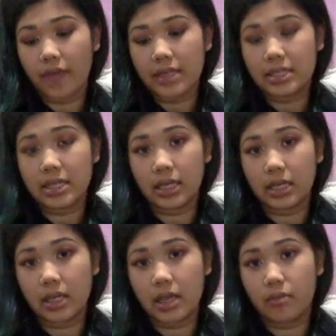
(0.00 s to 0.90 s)

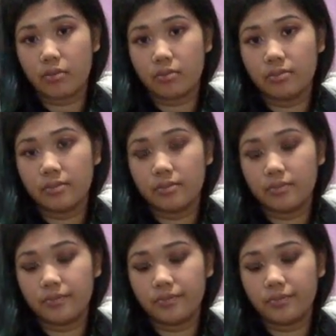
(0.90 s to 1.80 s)
ending in
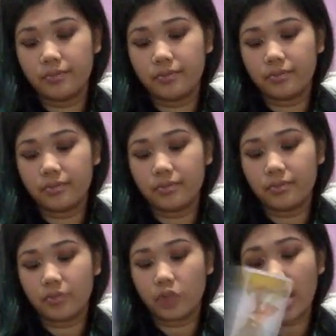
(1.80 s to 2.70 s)

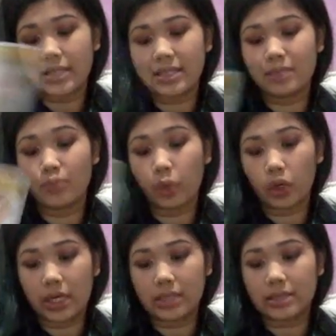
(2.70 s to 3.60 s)
your guys'
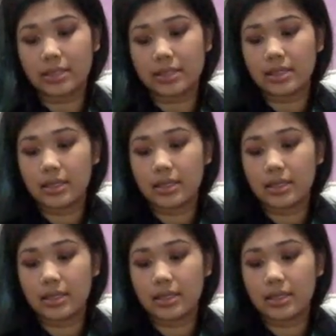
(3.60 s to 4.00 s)
burdens.